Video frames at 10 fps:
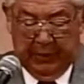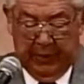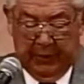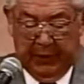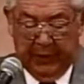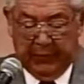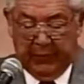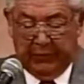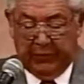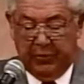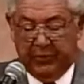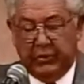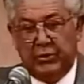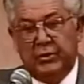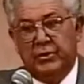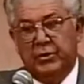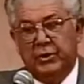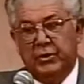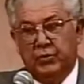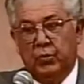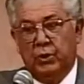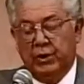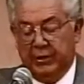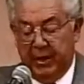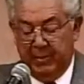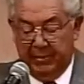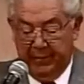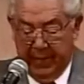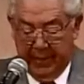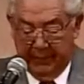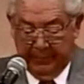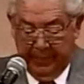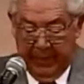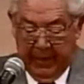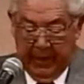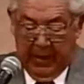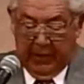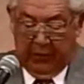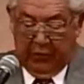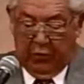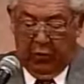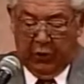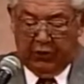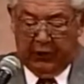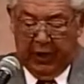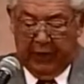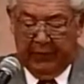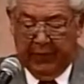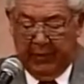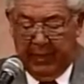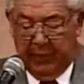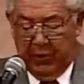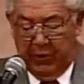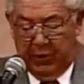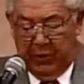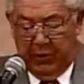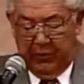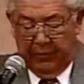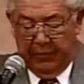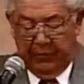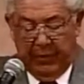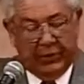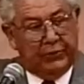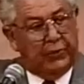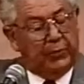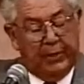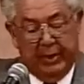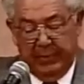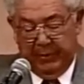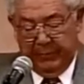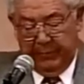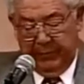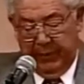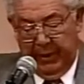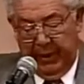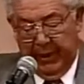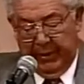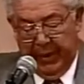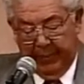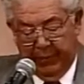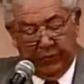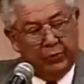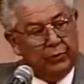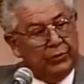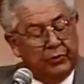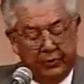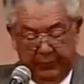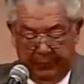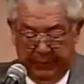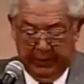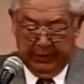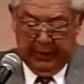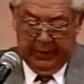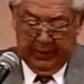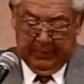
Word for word: and production of services is one example of that. The growing share of income earned from transfer payments and capital sources is another.